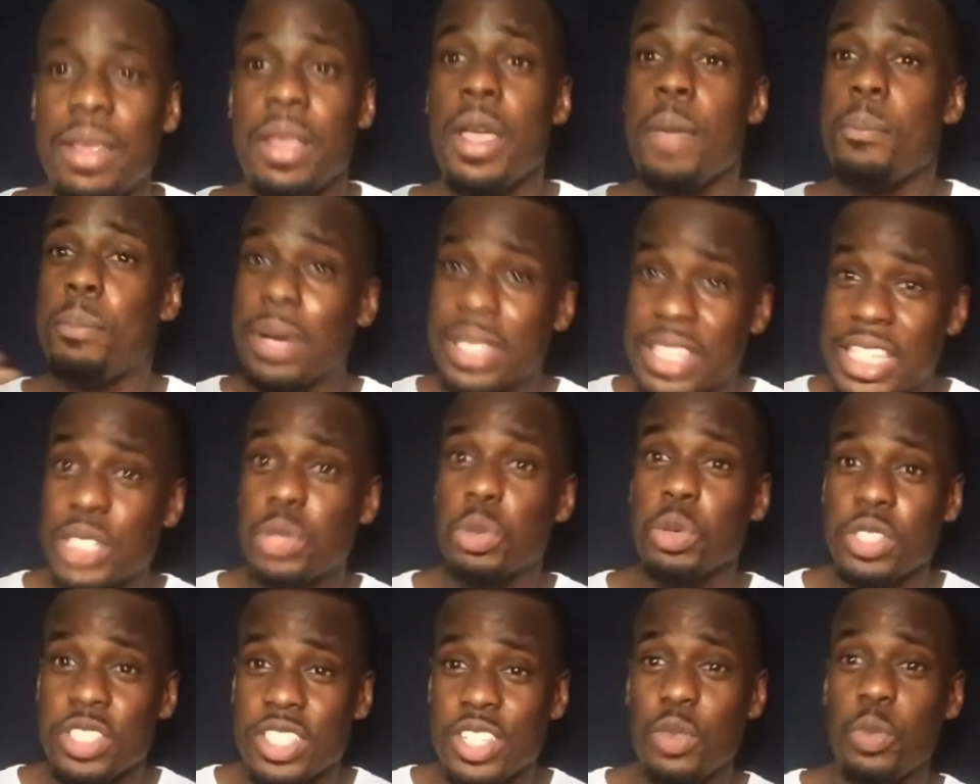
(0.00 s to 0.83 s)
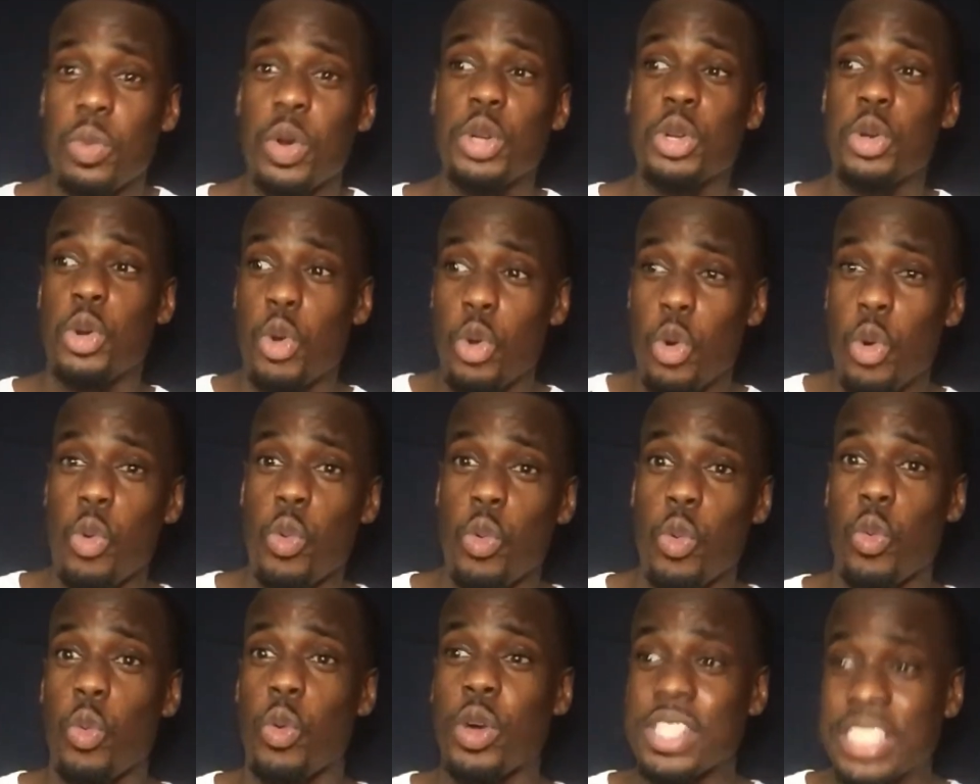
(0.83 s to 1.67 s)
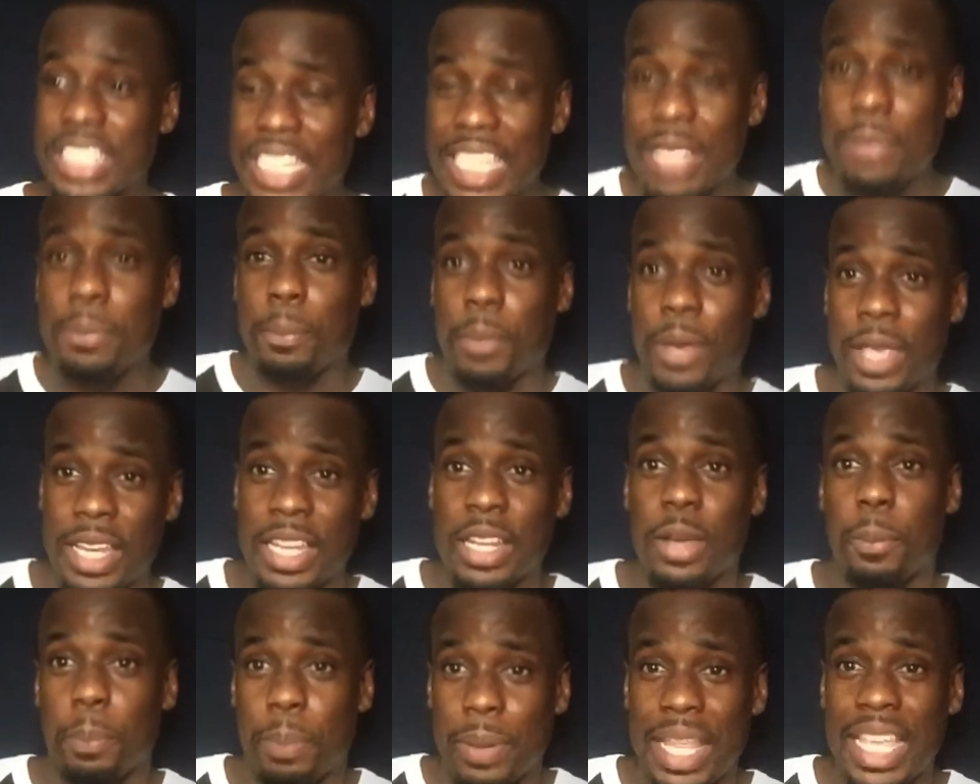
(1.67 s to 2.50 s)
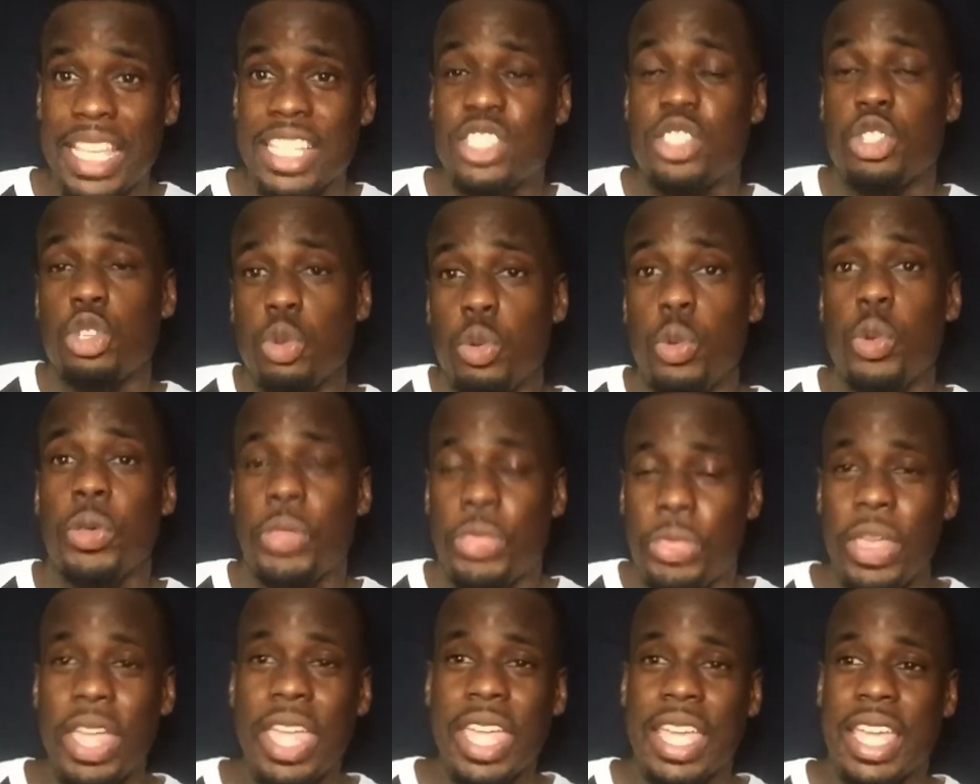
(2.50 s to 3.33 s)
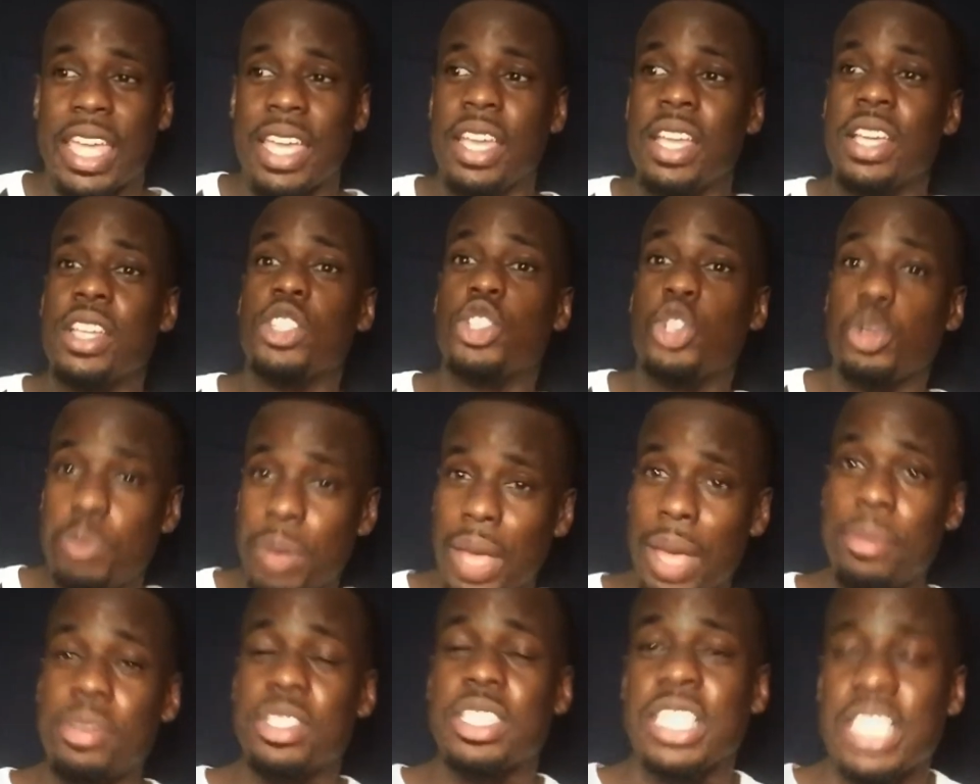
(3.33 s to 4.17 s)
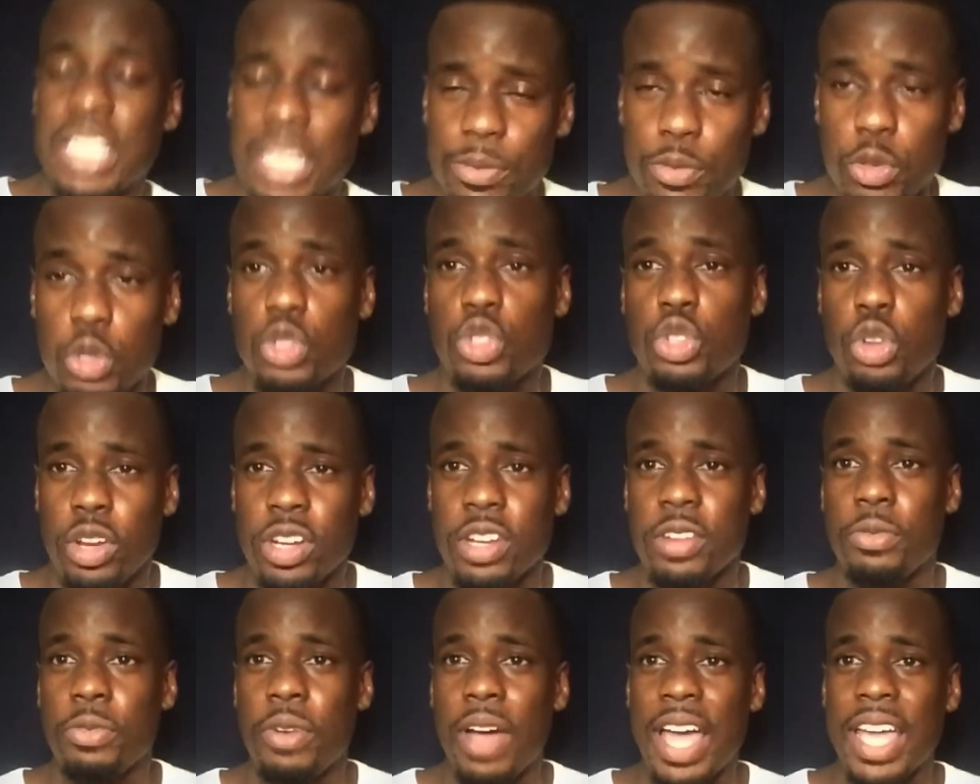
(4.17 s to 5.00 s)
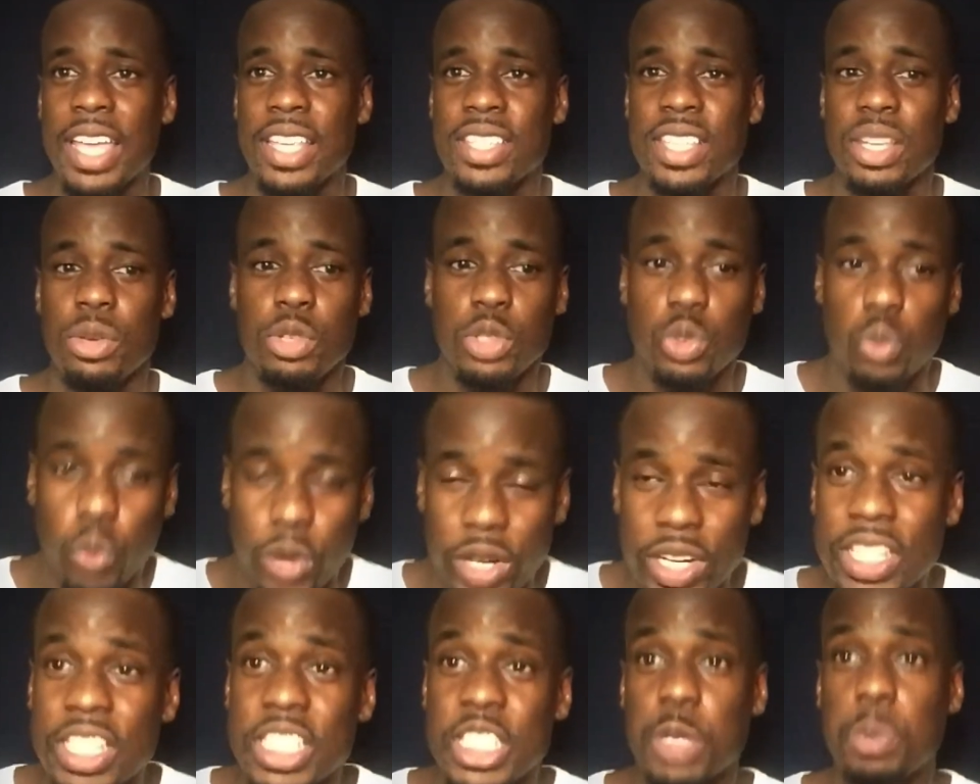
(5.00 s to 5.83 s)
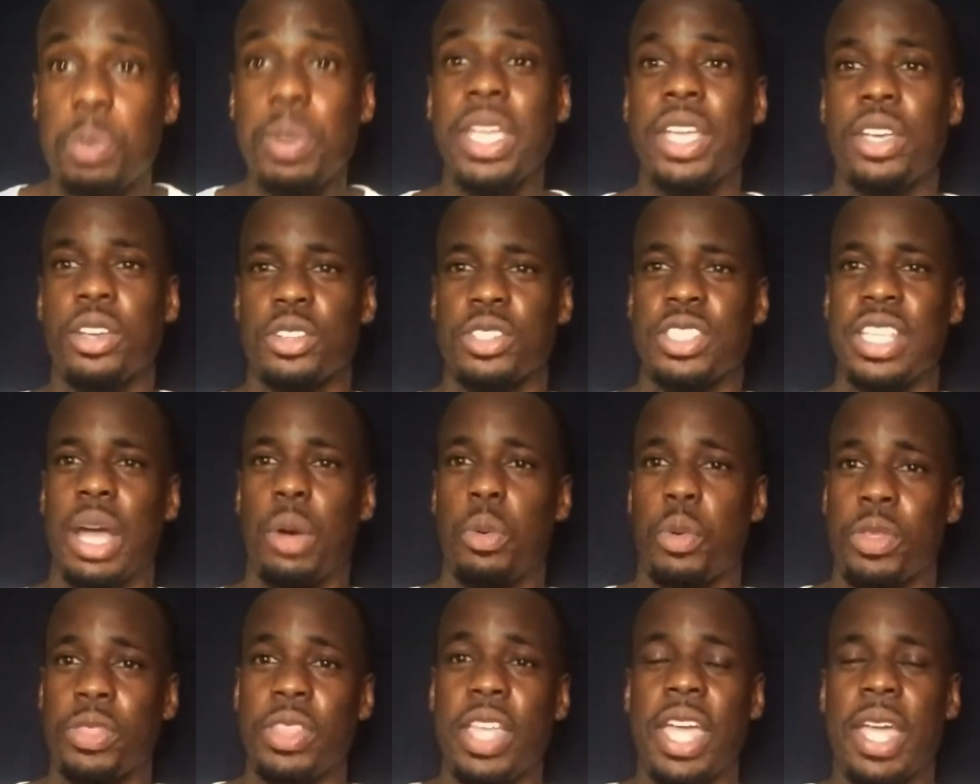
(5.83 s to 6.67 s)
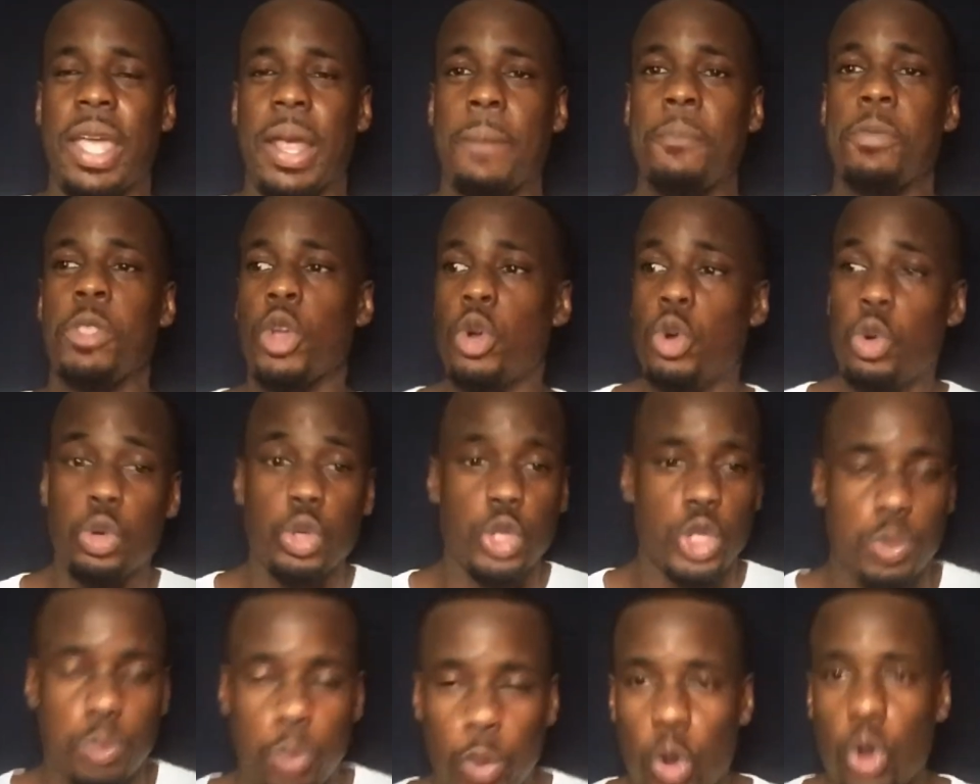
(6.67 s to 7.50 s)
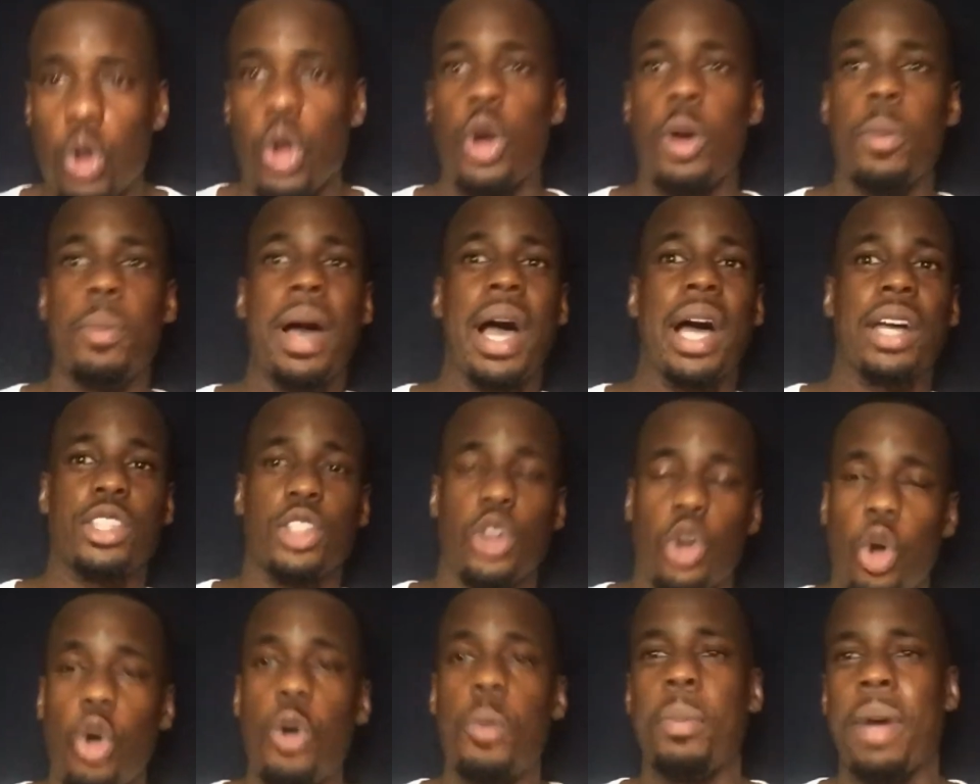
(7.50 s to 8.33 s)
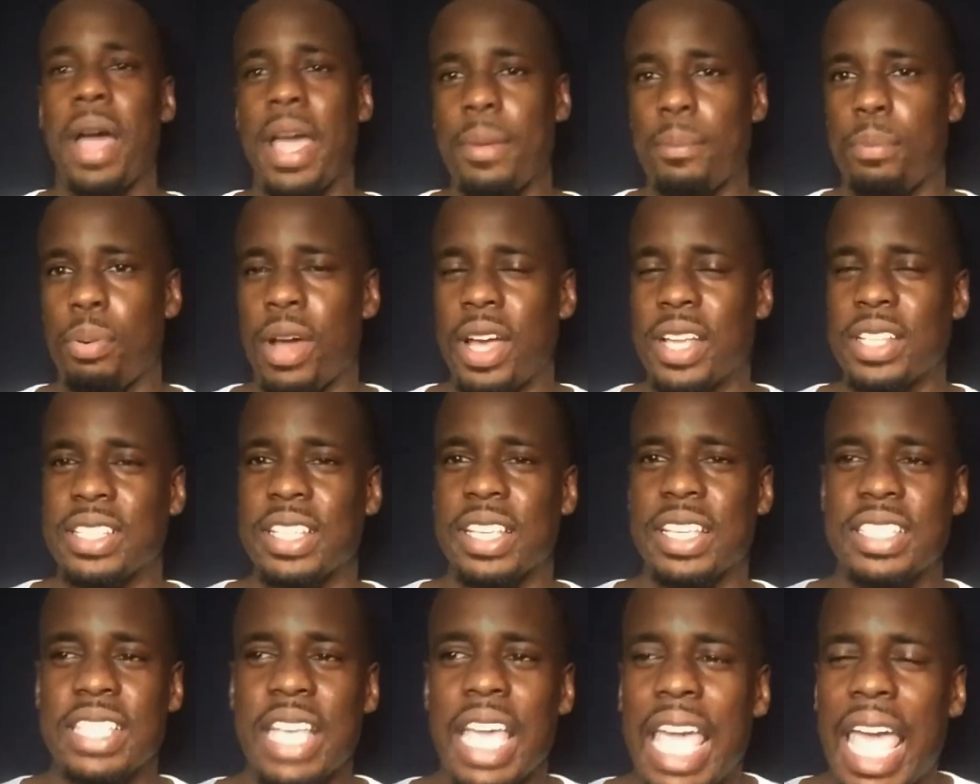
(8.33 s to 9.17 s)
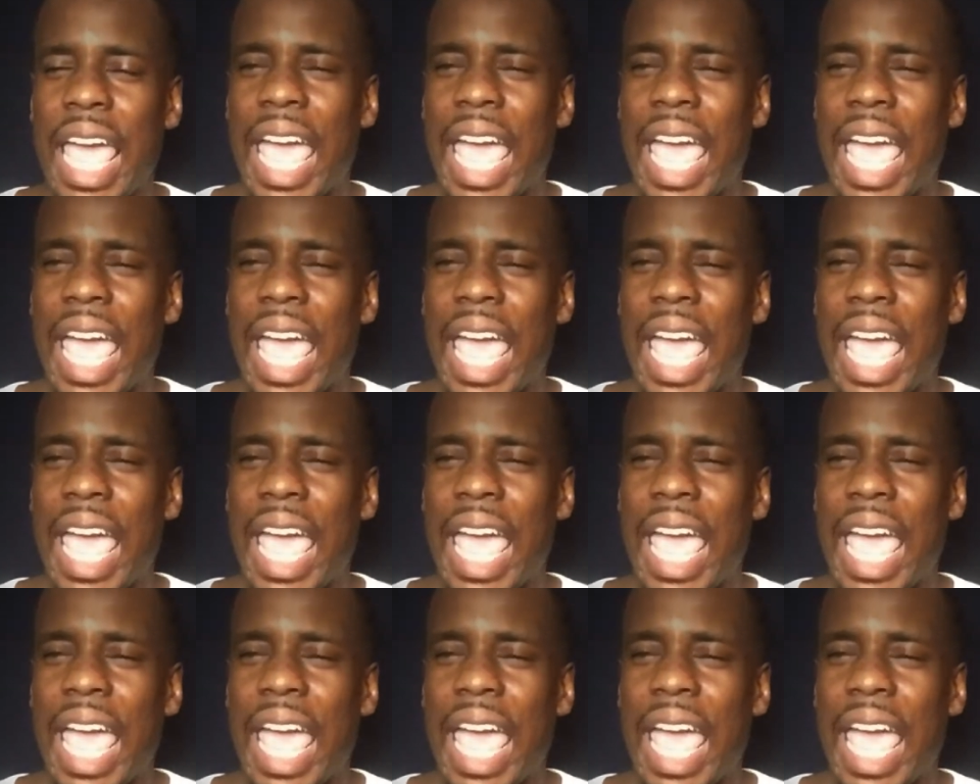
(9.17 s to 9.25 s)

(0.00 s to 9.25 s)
But this was someone who was in a place you would think to be able to give you certain advice. It was one of the speakers that were there who spoke about the home buying process.